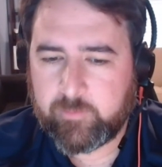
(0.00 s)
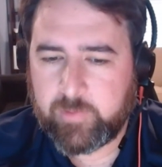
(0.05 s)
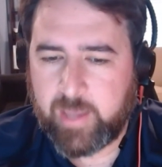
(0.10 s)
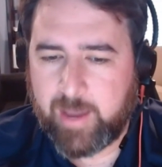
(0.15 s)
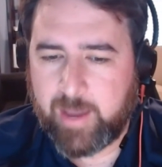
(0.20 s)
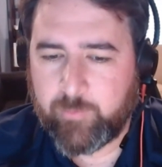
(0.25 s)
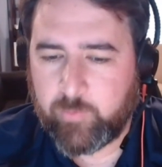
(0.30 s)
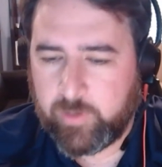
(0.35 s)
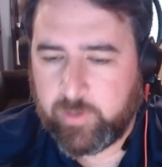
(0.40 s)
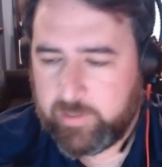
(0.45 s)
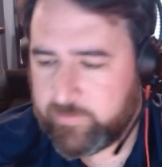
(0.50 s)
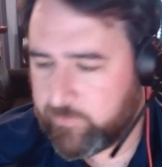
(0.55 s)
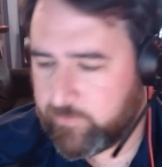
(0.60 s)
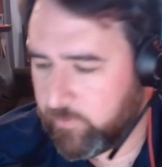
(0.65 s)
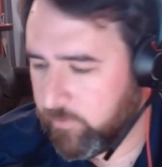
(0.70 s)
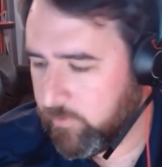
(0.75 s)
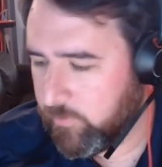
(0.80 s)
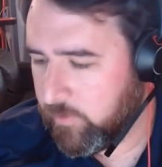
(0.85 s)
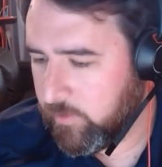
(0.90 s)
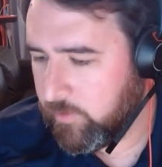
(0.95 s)
cap rates
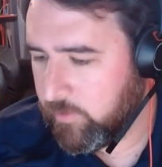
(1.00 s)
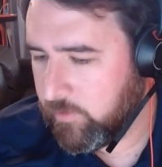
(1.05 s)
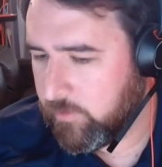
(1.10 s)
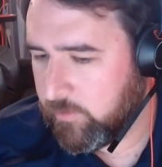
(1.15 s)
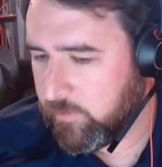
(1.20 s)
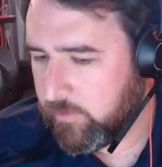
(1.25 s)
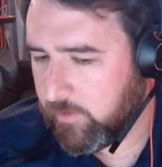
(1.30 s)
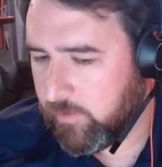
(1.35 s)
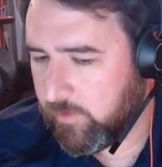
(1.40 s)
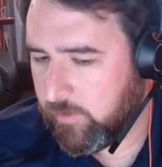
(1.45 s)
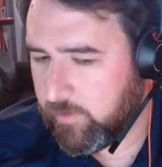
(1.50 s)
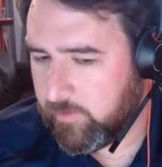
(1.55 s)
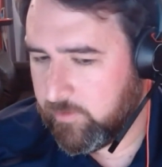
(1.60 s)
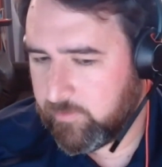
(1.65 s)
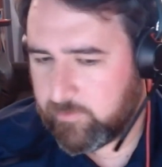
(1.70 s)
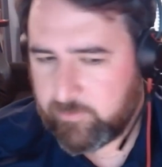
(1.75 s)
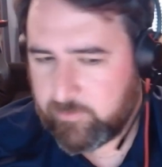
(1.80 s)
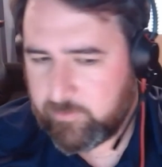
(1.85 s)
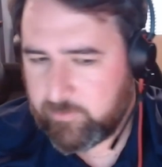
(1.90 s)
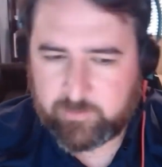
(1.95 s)
are
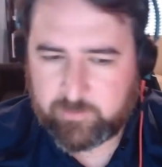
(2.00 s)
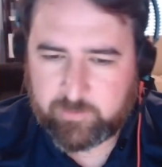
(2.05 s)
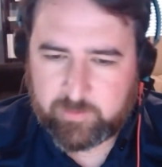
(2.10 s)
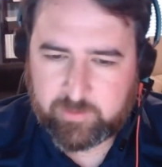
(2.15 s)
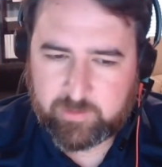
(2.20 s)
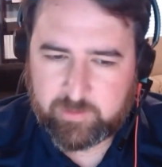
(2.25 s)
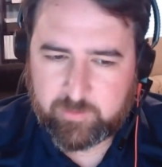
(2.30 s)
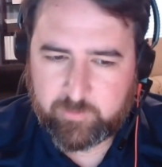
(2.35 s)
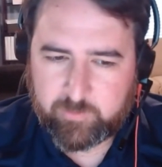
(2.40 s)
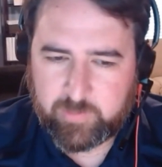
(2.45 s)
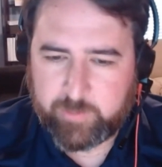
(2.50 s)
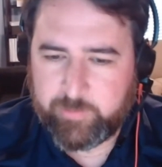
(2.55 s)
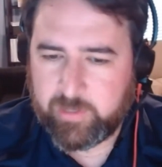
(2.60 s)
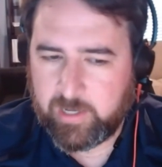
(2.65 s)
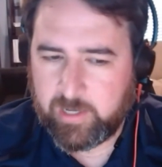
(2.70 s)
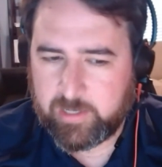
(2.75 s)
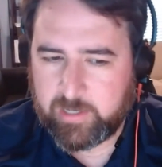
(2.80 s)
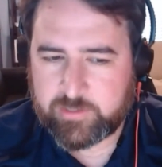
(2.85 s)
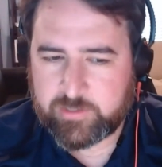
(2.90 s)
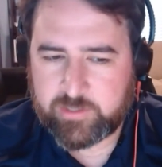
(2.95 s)
maybe
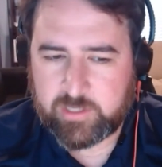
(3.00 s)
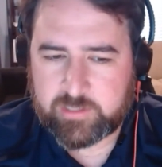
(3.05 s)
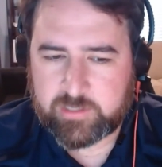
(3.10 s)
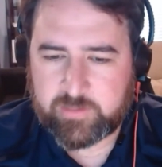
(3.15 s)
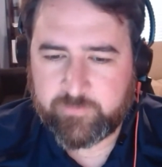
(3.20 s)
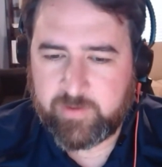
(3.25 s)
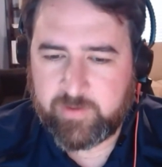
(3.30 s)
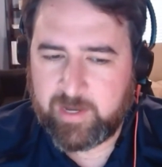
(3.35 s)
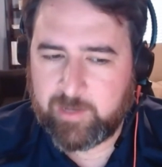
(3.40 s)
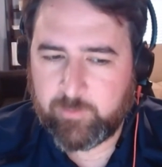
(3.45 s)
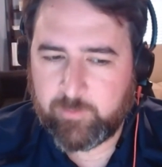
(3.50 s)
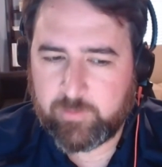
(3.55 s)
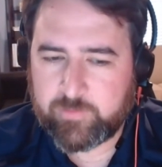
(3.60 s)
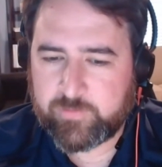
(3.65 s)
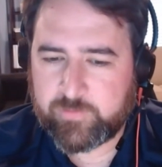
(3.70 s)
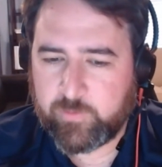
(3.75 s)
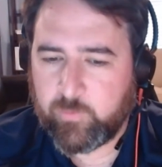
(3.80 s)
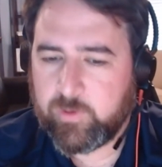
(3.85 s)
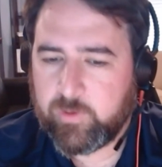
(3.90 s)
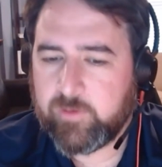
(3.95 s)
not as justifiable
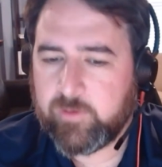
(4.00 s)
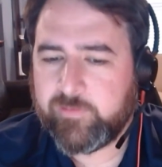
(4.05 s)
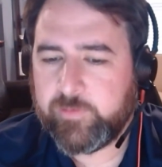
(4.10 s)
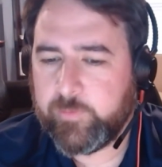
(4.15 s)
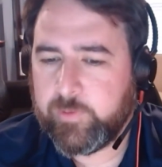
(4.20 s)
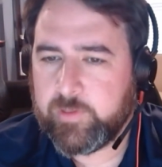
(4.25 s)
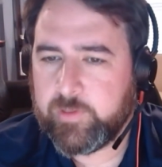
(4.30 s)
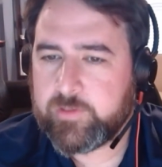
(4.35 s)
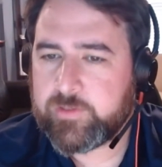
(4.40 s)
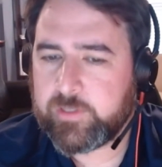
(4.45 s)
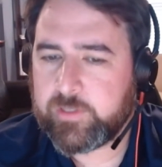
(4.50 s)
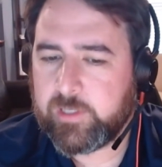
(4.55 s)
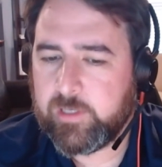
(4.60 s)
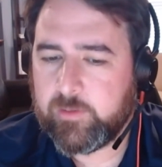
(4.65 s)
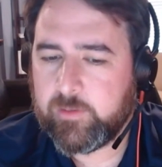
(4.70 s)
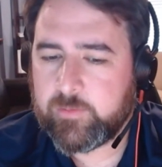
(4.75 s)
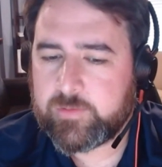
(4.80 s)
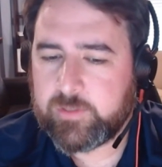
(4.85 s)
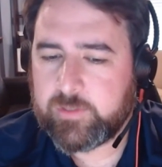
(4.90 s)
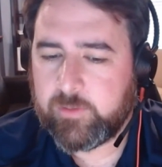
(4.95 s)
as they were a few years
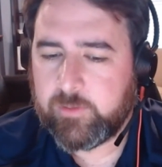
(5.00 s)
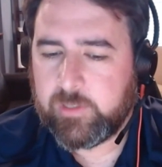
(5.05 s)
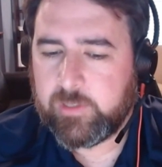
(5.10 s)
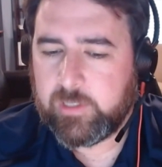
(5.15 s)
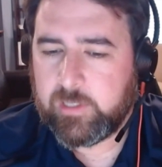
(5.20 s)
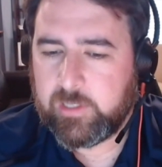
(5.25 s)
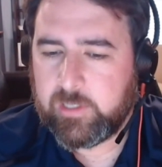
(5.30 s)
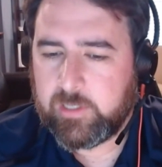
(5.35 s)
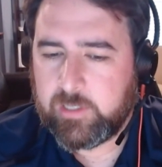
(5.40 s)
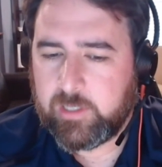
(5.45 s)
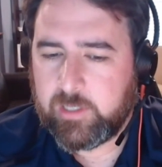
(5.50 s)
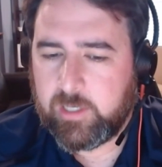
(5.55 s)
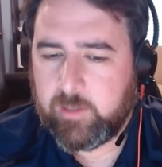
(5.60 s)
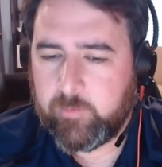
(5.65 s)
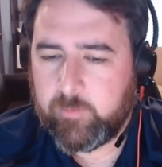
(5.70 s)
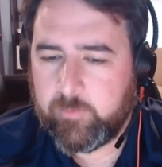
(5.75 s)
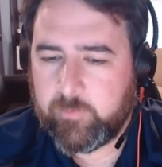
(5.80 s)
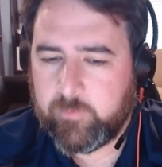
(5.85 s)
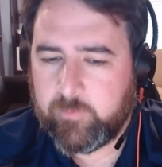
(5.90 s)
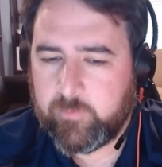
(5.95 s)
ago. So
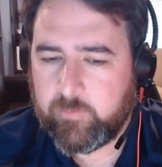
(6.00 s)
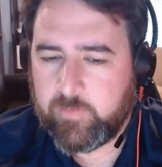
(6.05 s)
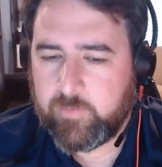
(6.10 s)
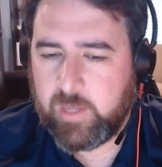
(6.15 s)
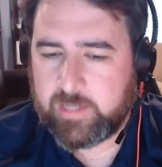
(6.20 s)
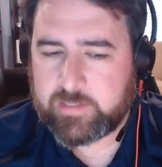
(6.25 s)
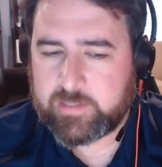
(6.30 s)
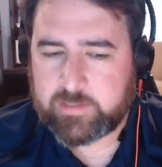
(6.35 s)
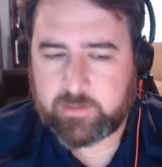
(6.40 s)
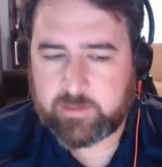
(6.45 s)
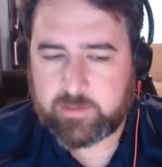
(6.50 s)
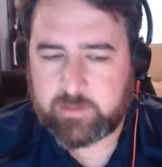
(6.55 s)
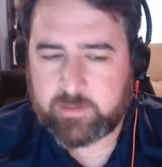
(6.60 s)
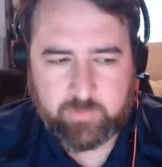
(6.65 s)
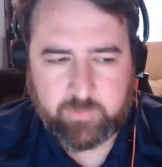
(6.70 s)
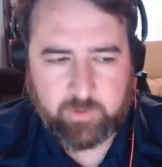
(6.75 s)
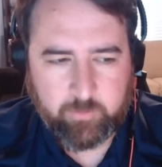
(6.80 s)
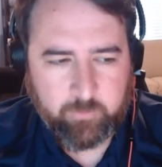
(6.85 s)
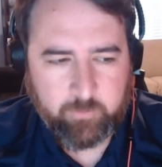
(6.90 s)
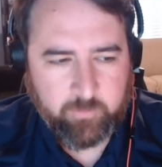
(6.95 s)
um, that's
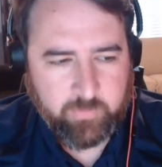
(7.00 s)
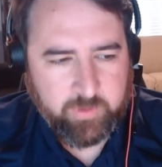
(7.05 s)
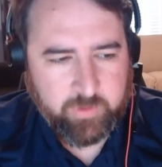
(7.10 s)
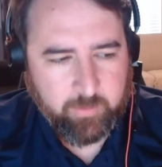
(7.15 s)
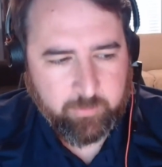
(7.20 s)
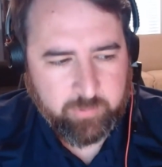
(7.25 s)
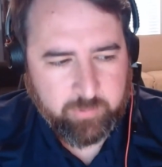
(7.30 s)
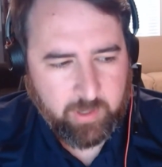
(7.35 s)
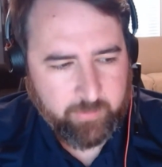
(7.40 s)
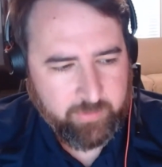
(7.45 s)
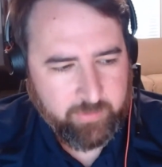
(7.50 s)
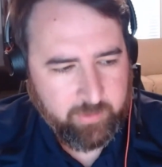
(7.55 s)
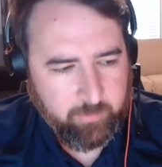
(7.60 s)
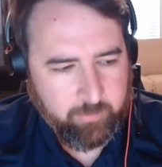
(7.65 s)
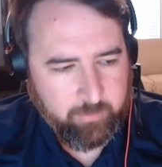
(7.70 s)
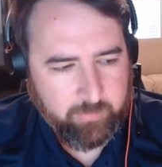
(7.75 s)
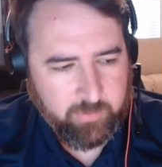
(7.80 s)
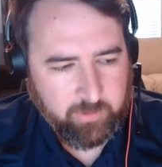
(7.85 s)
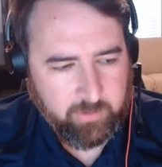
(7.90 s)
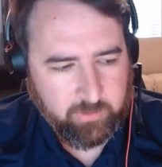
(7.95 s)
the probably
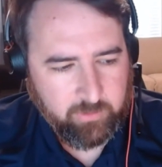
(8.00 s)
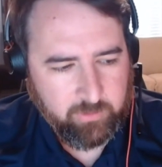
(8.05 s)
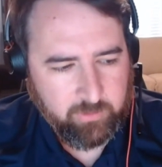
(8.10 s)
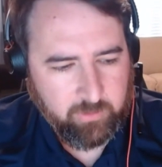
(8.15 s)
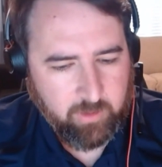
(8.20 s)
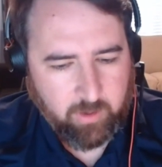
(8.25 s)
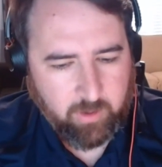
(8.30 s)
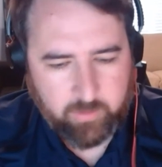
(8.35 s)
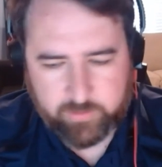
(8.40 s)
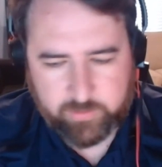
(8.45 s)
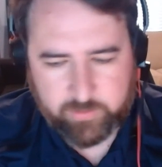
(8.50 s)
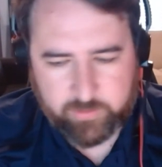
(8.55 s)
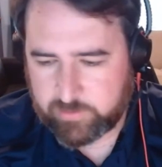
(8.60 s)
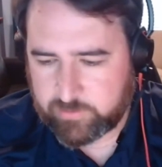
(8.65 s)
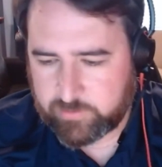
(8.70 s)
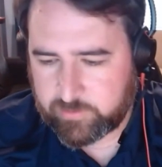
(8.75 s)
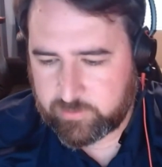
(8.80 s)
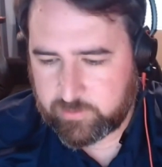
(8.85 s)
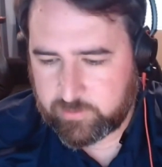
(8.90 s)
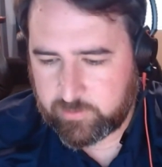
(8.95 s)
the
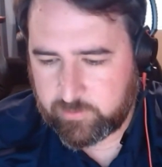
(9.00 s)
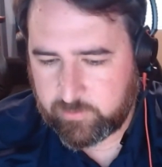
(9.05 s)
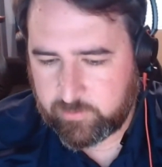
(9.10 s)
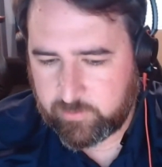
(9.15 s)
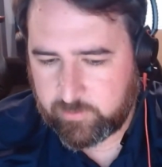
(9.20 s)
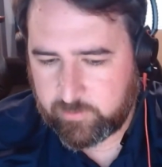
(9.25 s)
largest